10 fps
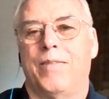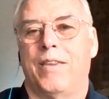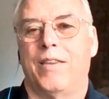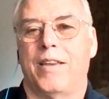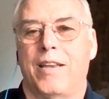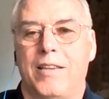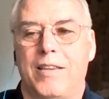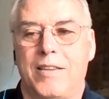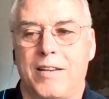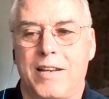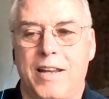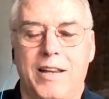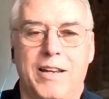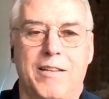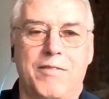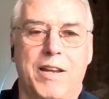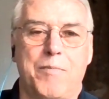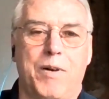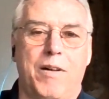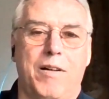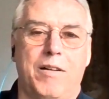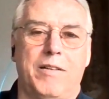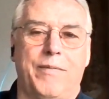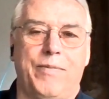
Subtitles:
then the king of Nepal,